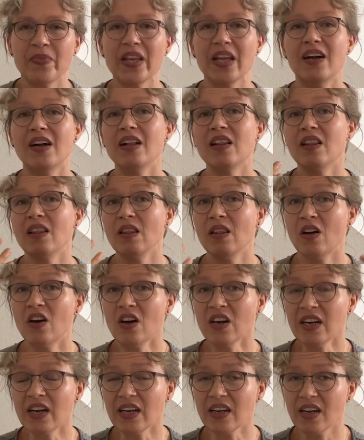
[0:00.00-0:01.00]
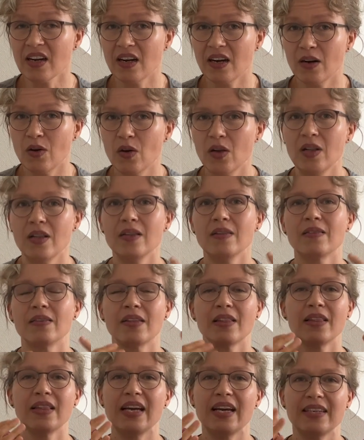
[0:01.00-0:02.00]
a longer cowl
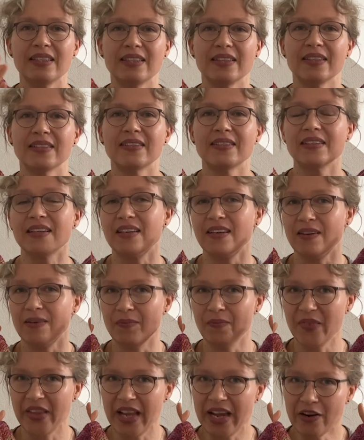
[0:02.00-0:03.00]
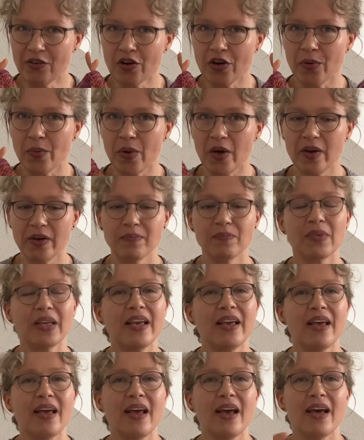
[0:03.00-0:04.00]
that is narrower,
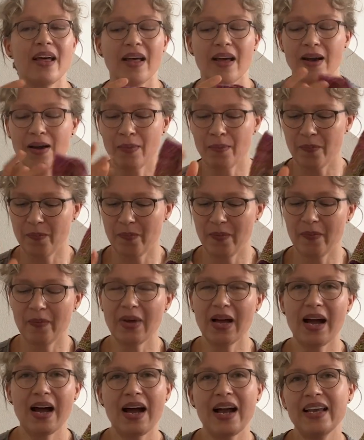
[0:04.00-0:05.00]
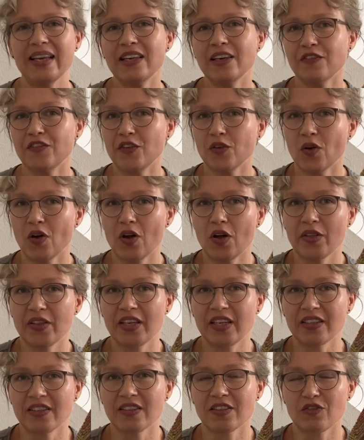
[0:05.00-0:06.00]
I give you all the
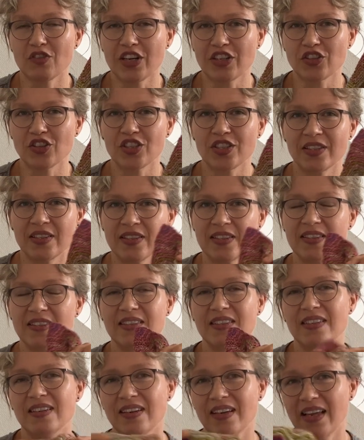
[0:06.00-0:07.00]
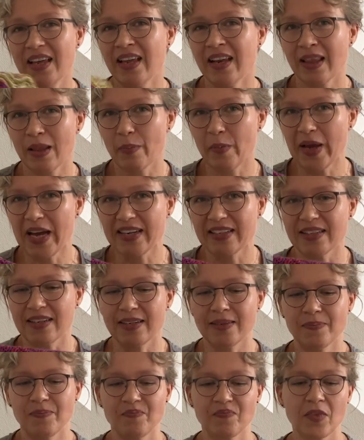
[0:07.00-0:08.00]
instructions in the
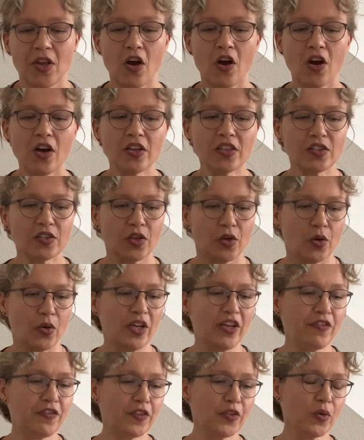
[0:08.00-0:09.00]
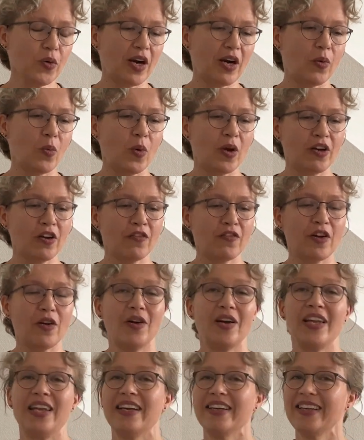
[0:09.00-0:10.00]
pattern. Also, if you are one of
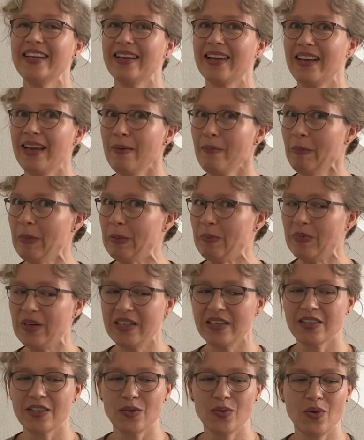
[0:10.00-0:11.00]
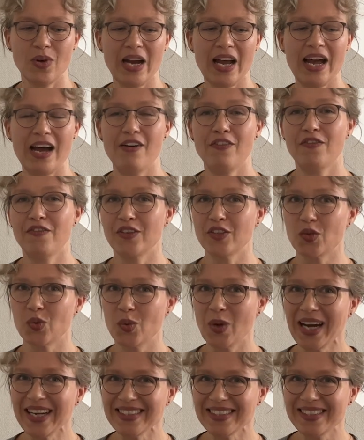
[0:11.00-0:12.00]
our lucky club members who have
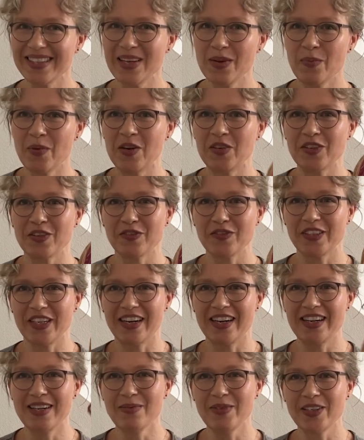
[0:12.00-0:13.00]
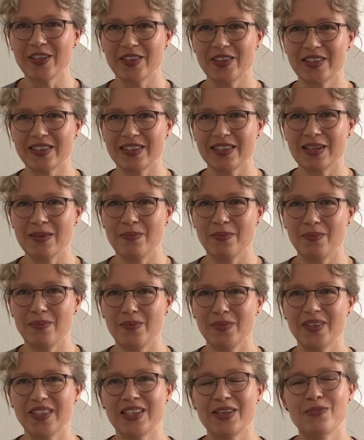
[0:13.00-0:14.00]
twice the amount of yarn, because
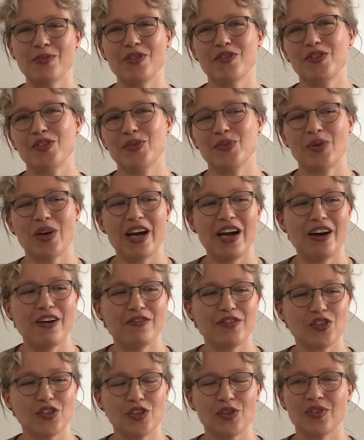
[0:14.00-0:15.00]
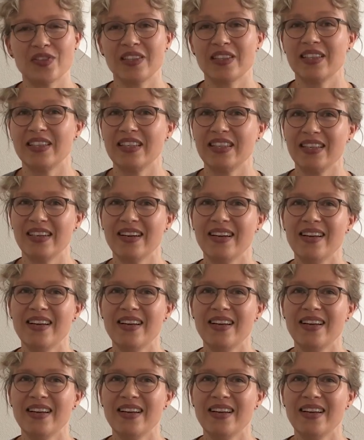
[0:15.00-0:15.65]
some of you have chosen the